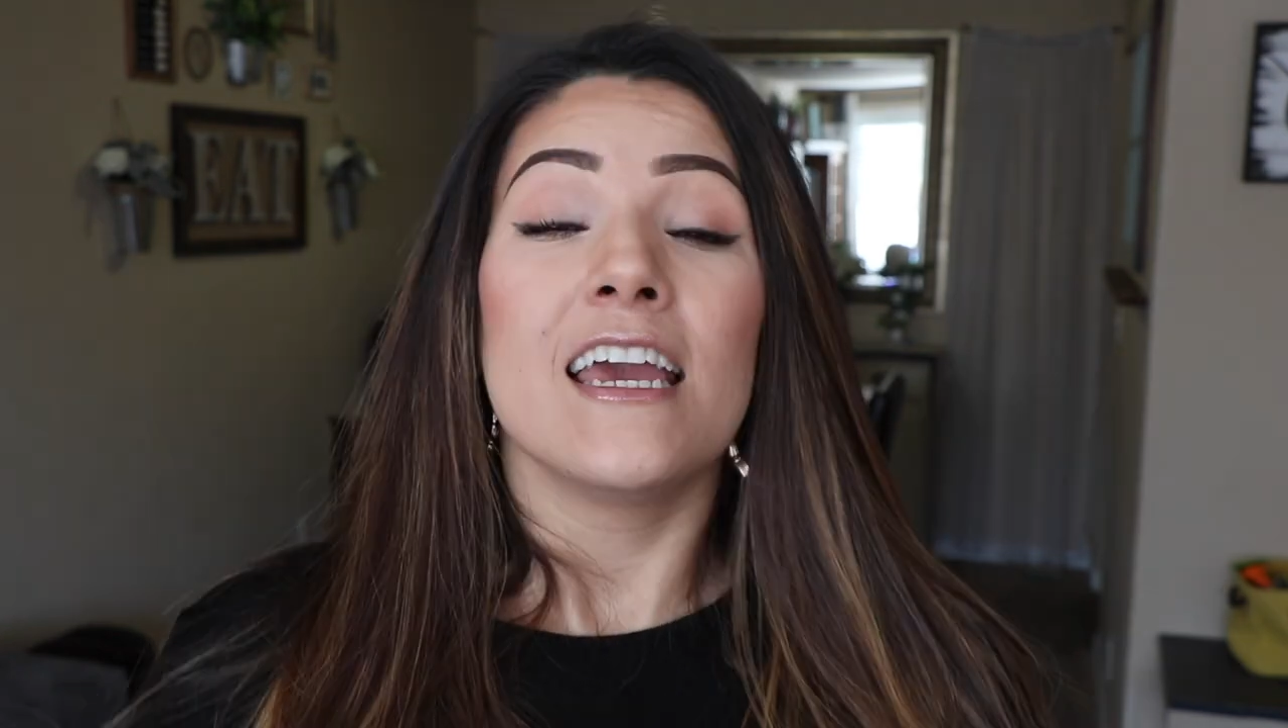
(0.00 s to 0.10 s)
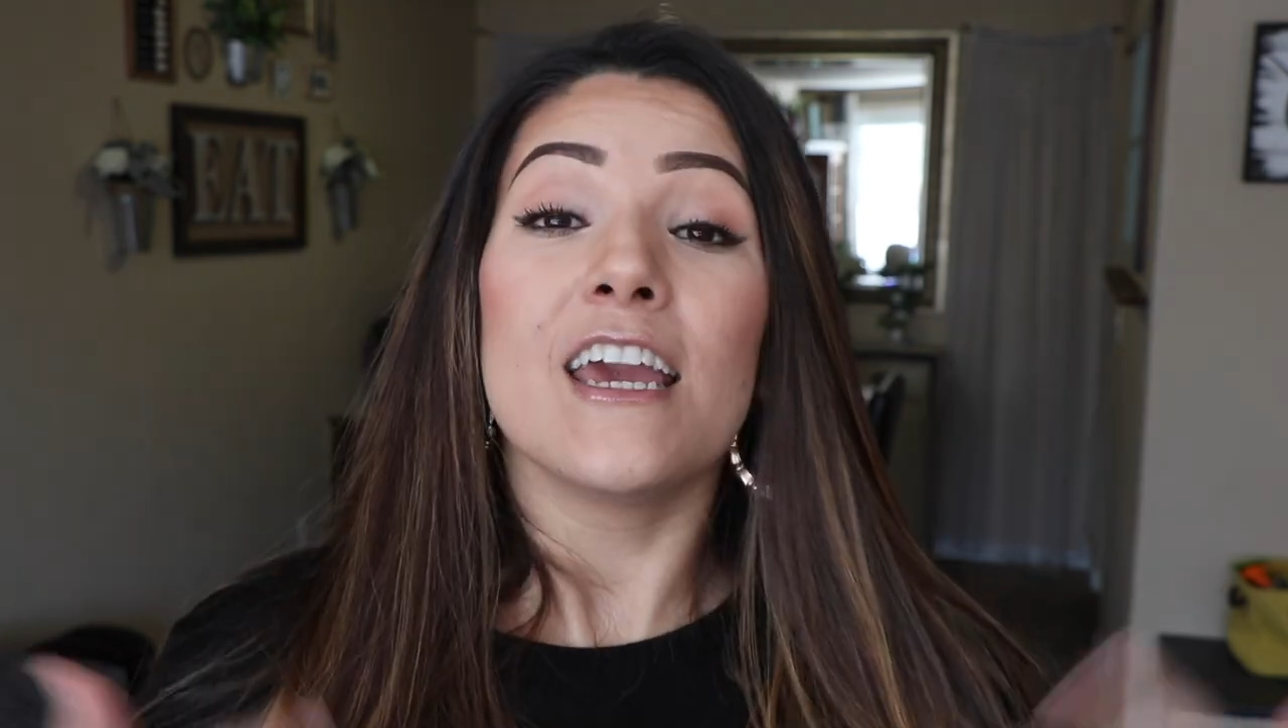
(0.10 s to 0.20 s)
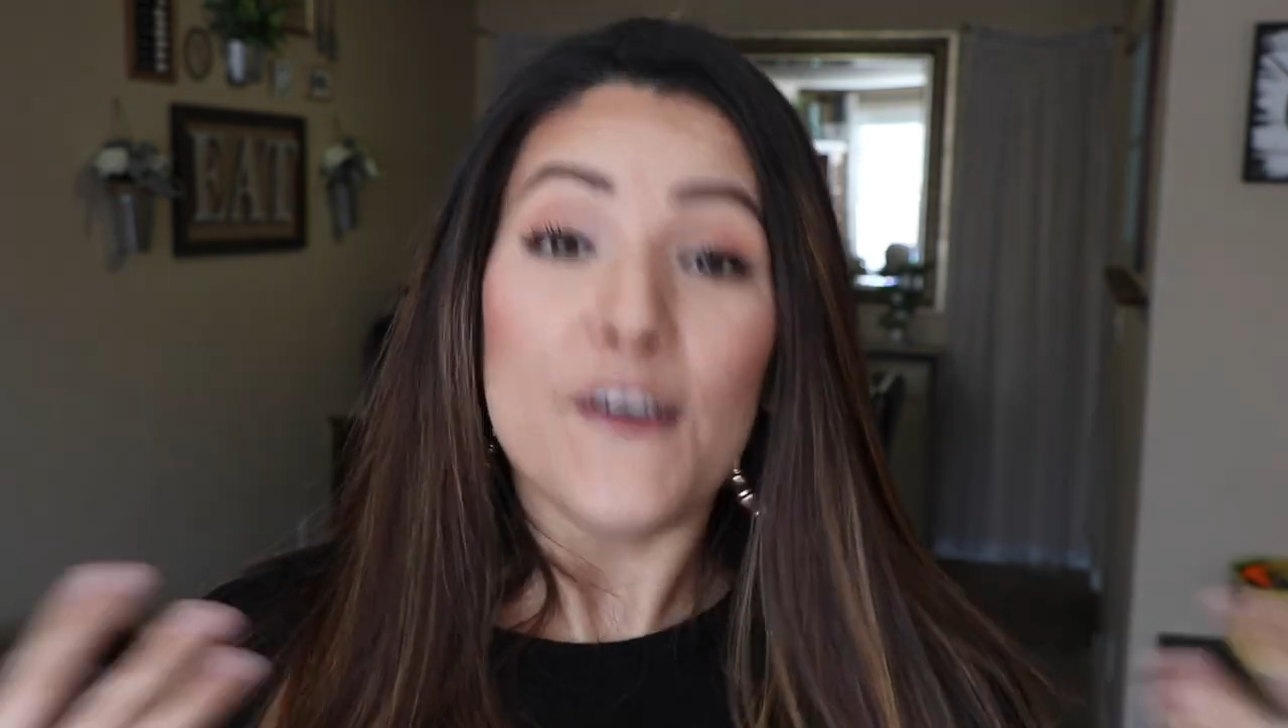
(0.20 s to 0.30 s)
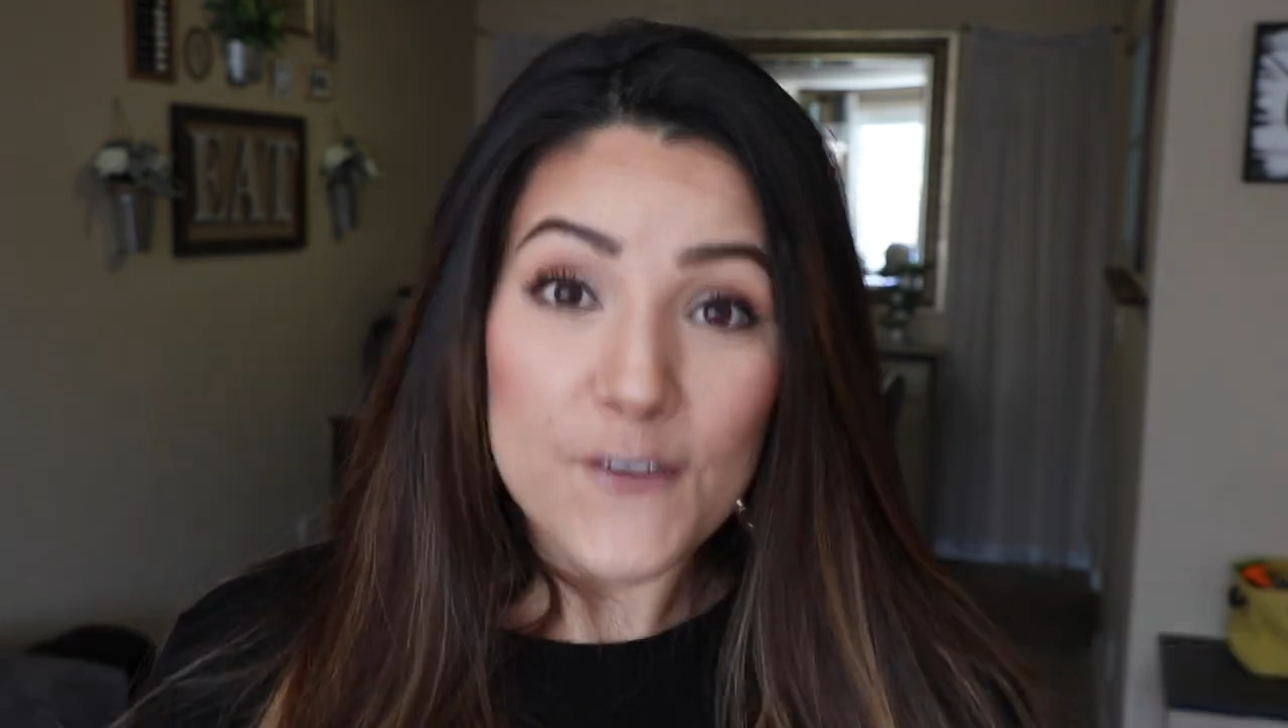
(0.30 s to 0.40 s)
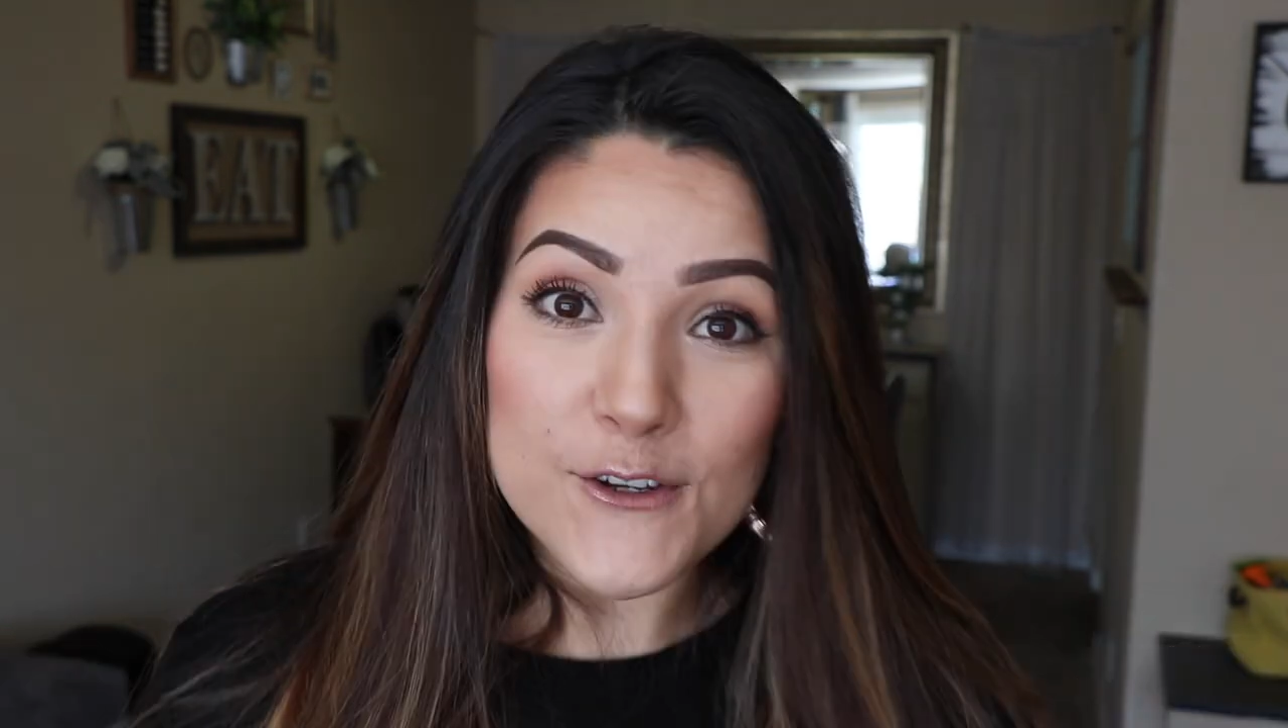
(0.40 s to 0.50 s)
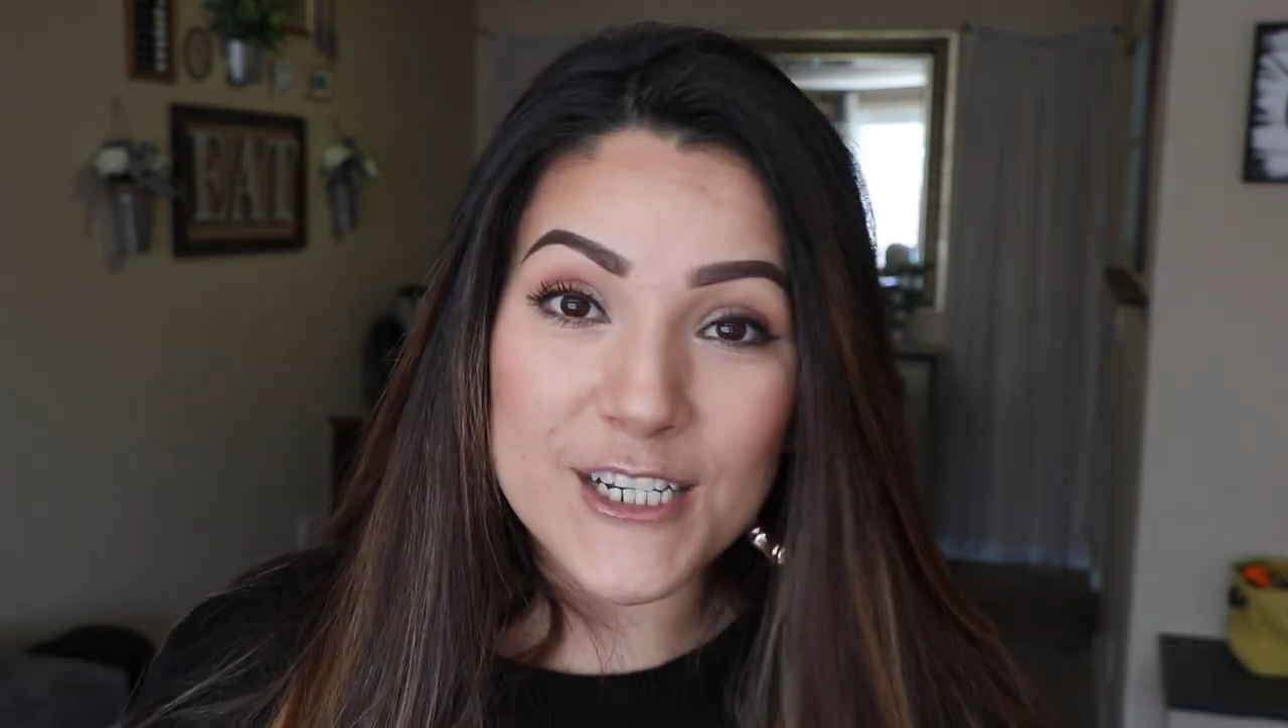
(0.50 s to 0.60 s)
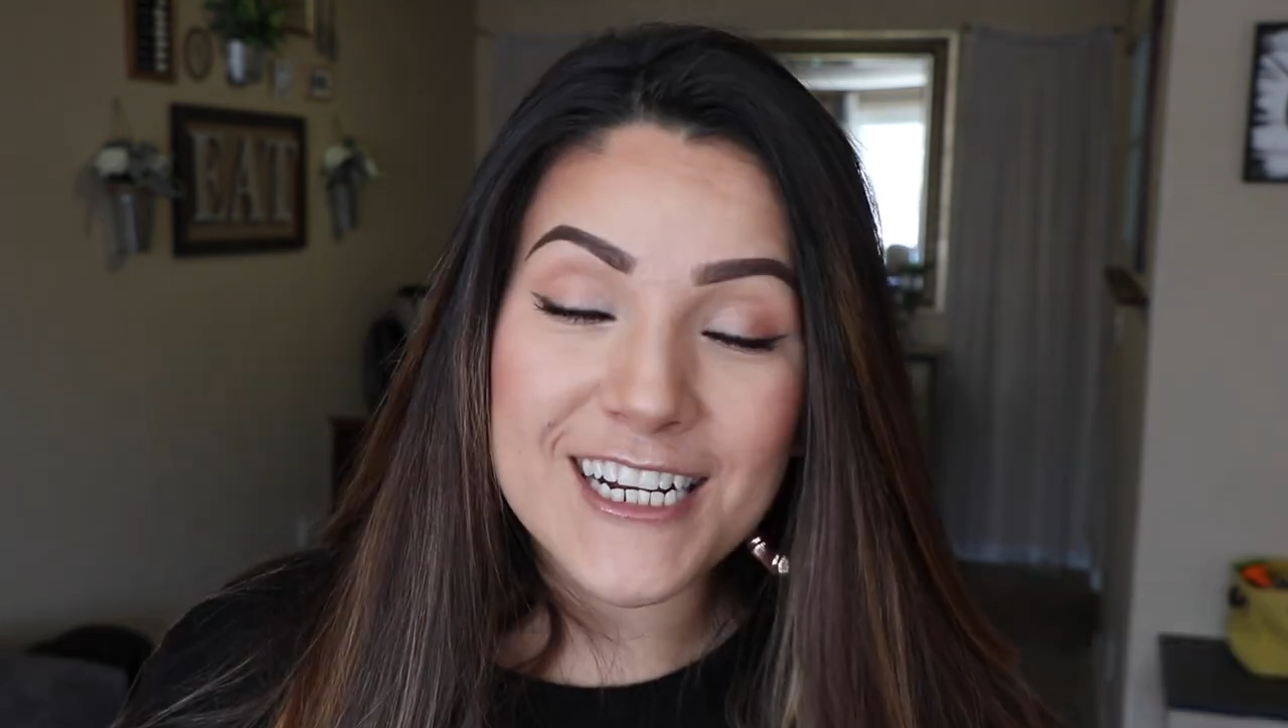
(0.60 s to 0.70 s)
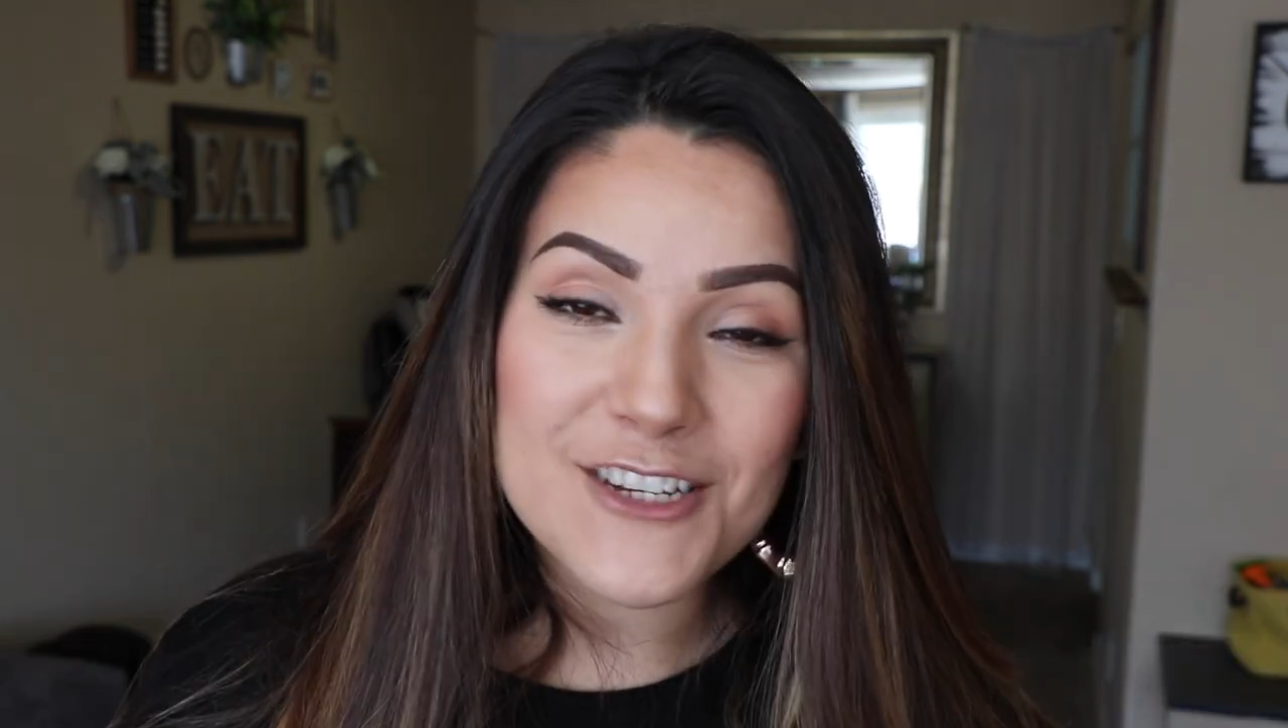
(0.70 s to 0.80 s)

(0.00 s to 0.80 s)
If you did